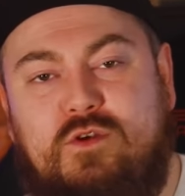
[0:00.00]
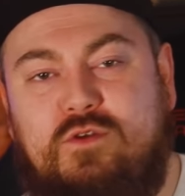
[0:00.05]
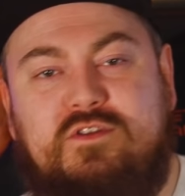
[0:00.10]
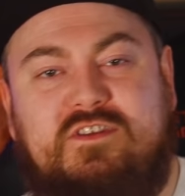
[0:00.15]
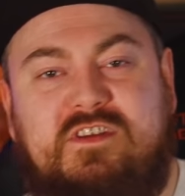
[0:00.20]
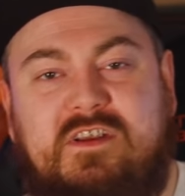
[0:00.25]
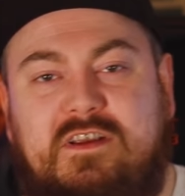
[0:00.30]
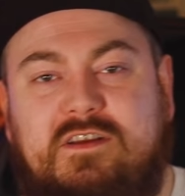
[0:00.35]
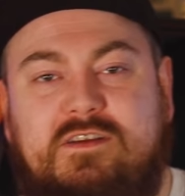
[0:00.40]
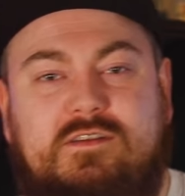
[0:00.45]

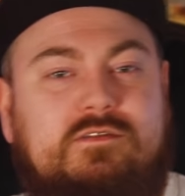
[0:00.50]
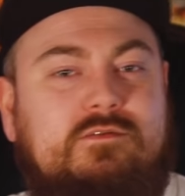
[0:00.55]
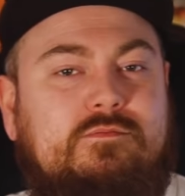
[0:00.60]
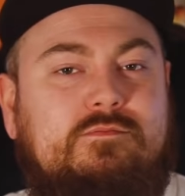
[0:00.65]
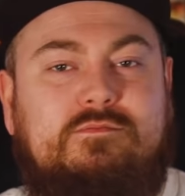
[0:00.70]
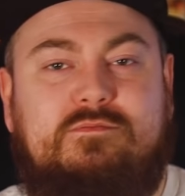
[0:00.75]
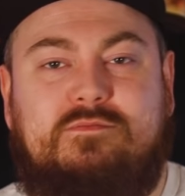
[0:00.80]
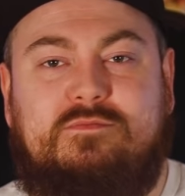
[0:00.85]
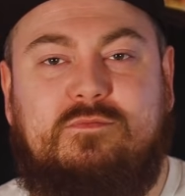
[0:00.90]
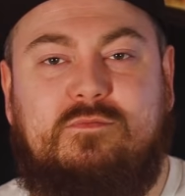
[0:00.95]
using
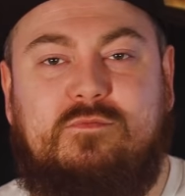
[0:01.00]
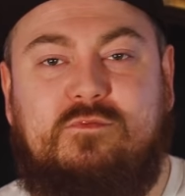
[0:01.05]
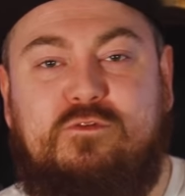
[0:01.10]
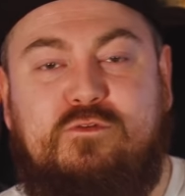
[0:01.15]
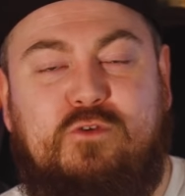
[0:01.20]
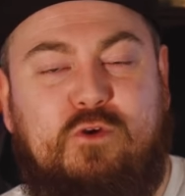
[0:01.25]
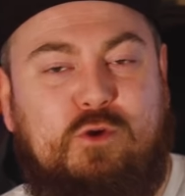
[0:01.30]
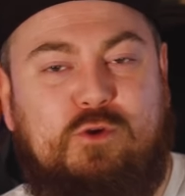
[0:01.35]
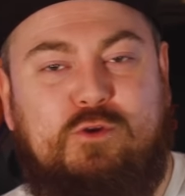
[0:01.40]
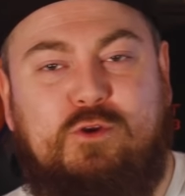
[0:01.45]

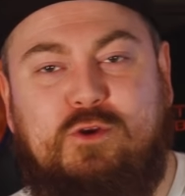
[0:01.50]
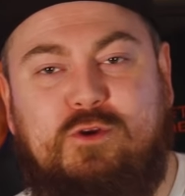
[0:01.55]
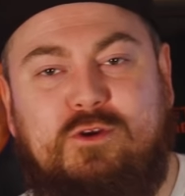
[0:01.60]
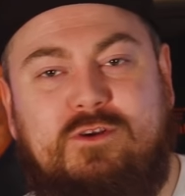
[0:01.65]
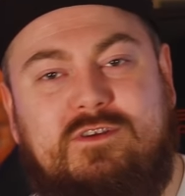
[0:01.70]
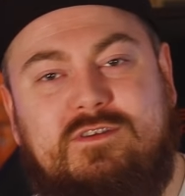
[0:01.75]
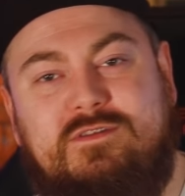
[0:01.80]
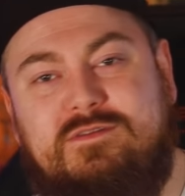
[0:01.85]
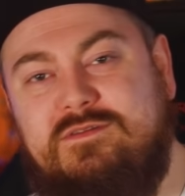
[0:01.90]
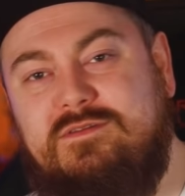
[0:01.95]
voodoo,
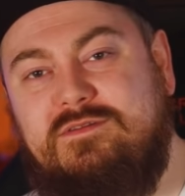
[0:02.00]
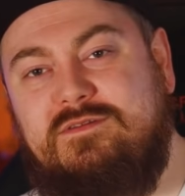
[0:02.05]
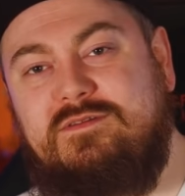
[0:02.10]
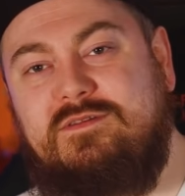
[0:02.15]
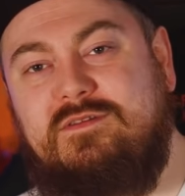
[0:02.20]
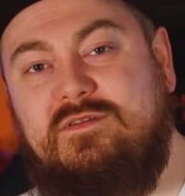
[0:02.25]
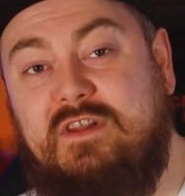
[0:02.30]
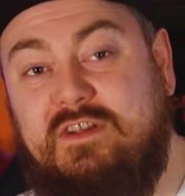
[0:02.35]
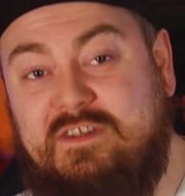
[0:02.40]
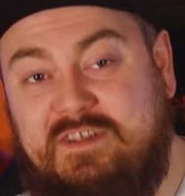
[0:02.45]

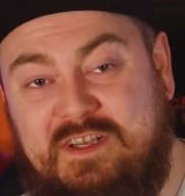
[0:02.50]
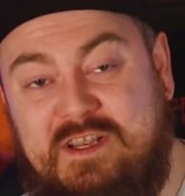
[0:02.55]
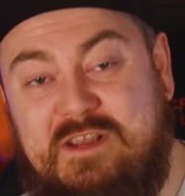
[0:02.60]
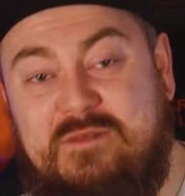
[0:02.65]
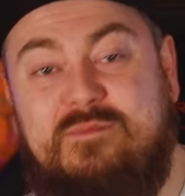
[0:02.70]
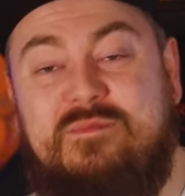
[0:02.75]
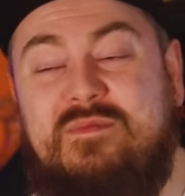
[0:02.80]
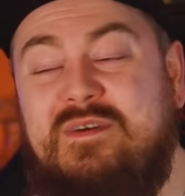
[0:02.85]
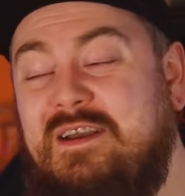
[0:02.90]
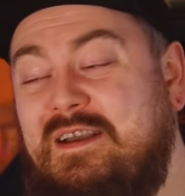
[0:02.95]
the
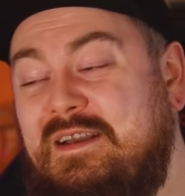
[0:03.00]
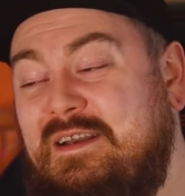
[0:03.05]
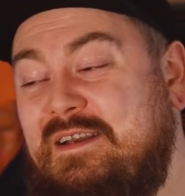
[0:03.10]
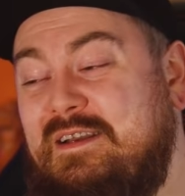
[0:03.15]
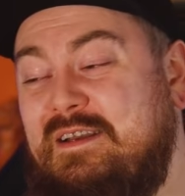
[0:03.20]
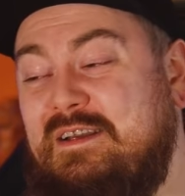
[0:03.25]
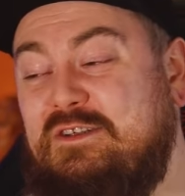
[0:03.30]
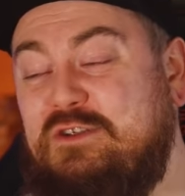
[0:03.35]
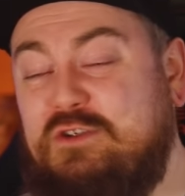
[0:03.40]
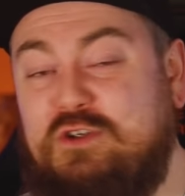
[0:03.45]
team
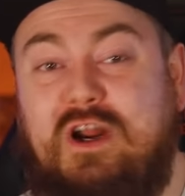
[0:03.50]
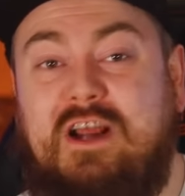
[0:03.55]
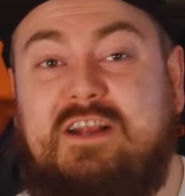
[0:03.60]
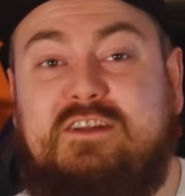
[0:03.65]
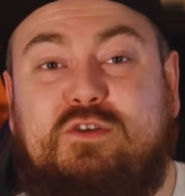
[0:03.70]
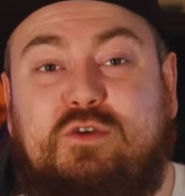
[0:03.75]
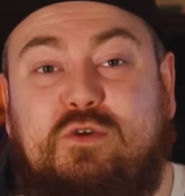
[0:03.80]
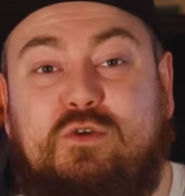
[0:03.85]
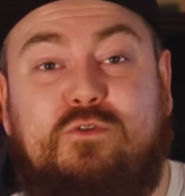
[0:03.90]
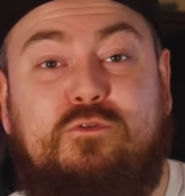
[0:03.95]
tried
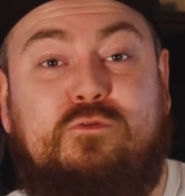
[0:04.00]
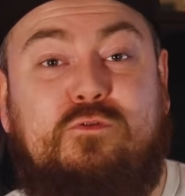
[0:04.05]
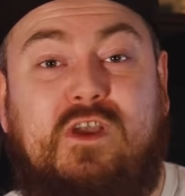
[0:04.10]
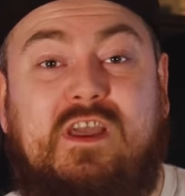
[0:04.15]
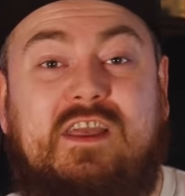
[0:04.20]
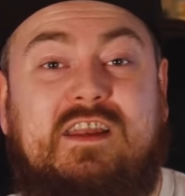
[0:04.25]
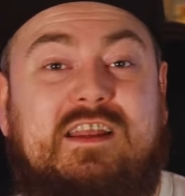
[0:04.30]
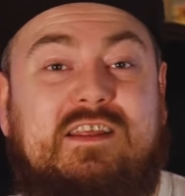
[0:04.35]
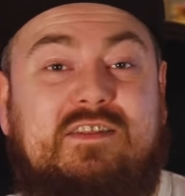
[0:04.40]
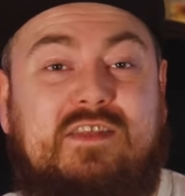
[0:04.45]
to
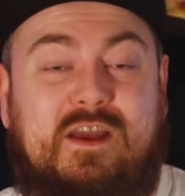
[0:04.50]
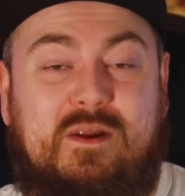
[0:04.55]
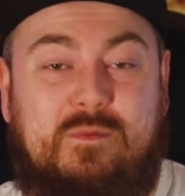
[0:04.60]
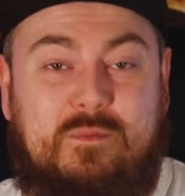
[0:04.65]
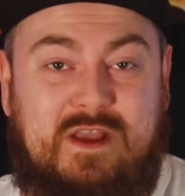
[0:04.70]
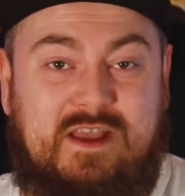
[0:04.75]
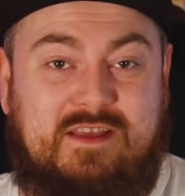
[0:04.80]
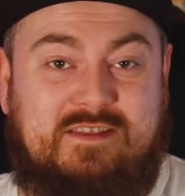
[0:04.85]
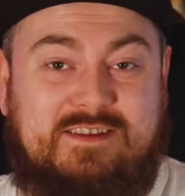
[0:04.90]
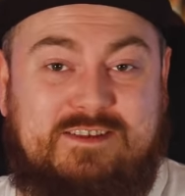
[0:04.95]
vary their
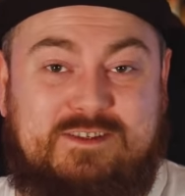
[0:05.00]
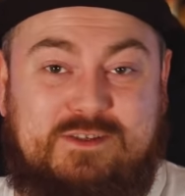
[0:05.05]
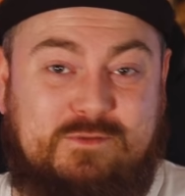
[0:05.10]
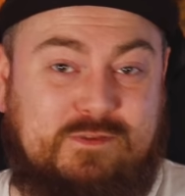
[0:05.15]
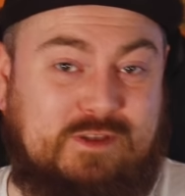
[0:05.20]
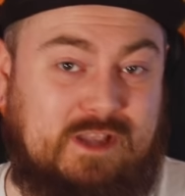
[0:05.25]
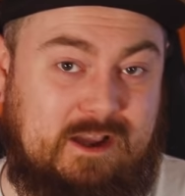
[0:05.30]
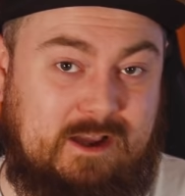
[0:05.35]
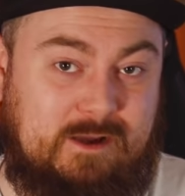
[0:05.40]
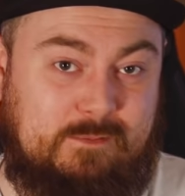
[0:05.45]
methods of
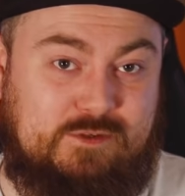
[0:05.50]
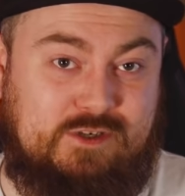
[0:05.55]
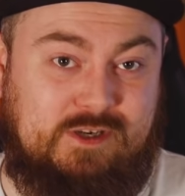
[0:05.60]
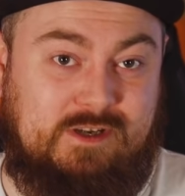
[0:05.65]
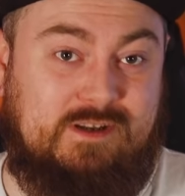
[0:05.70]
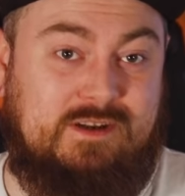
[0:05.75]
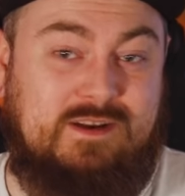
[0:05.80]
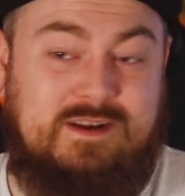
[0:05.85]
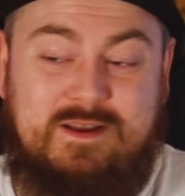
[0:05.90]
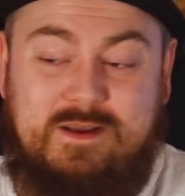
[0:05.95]

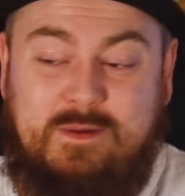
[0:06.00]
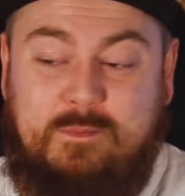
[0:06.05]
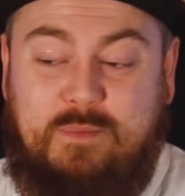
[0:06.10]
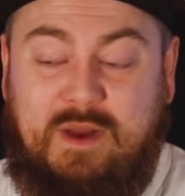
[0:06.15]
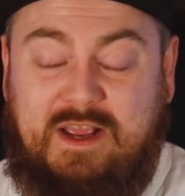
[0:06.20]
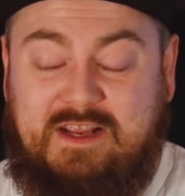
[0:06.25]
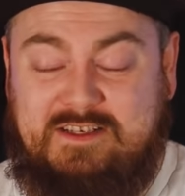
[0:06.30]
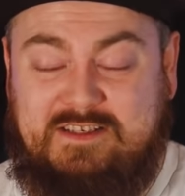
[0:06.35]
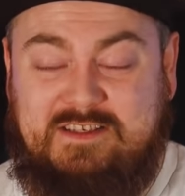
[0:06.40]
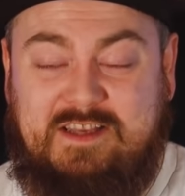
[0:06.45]
capture
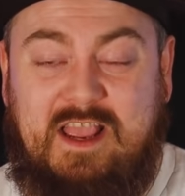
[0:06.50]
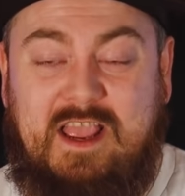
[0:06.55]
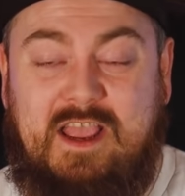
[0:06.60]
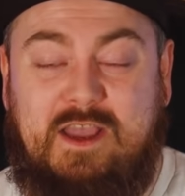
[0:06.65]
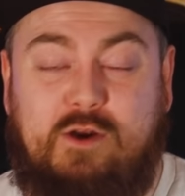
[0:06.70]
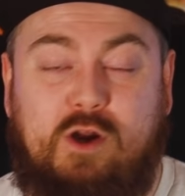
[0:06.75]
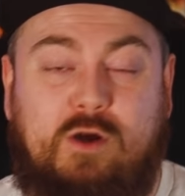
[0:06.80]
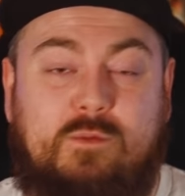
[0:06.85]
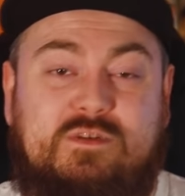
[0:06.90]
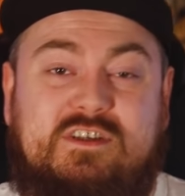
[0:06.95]
by
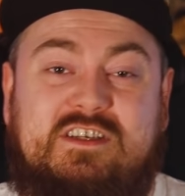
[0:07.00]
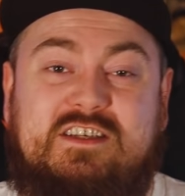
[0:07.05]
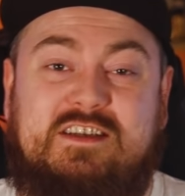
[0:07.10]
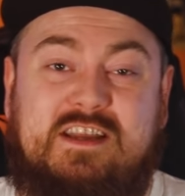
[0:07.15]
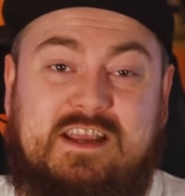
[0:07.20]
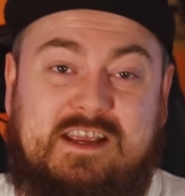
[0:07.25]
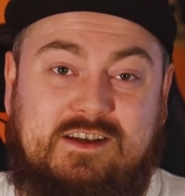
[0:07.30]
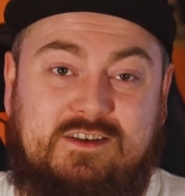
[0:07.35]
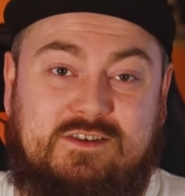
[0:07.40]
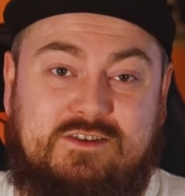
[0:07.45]
setting up
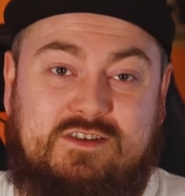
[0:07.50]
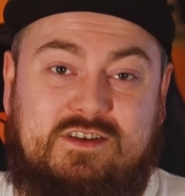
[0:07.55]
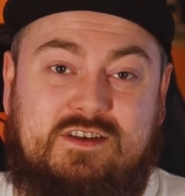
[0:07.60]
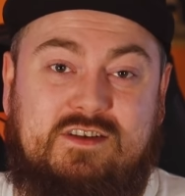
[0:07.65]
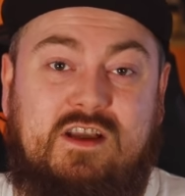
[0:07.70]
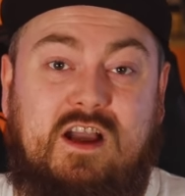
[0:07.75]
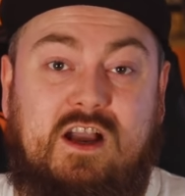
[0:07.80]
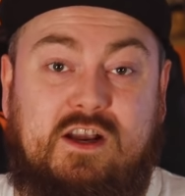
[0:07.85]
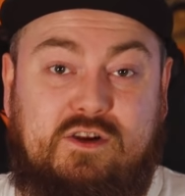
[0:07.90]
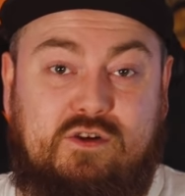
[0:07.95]

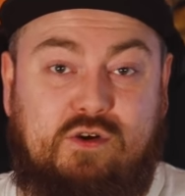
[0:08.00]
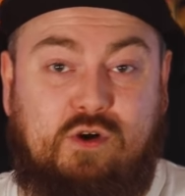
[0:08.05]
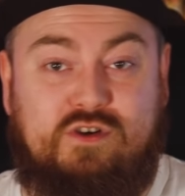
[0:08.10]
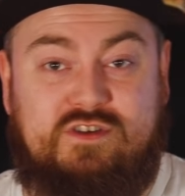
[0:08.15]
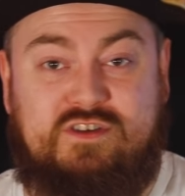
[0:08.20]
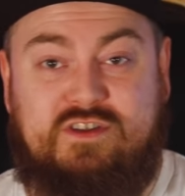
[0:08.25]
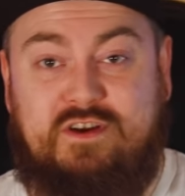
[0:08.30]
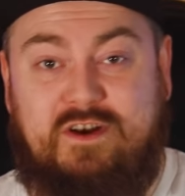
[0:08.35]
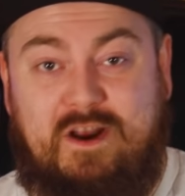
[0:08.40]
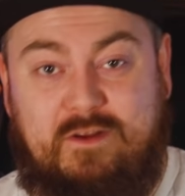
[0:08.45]
snares
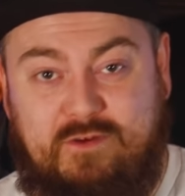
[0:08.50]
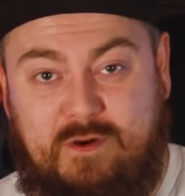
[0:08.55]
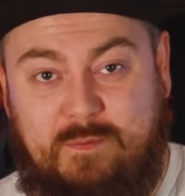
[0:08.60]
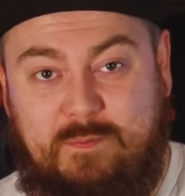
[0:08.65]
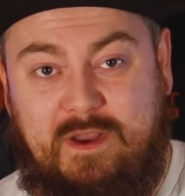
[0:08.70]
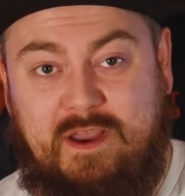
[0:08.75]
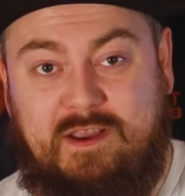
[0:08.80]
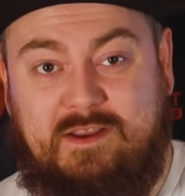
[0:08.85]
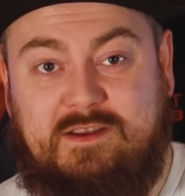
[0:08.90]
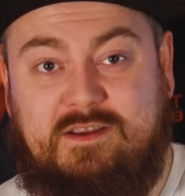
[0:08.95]
across the
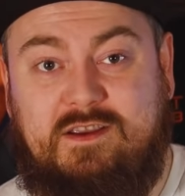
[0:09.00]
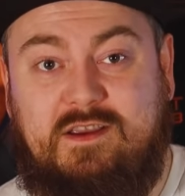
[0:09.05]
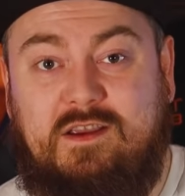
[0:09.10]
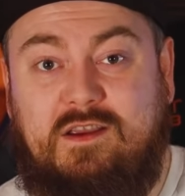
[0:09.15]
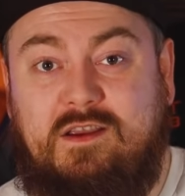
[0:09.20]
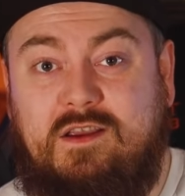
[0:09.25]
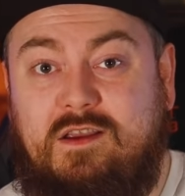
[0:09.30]
riverbank.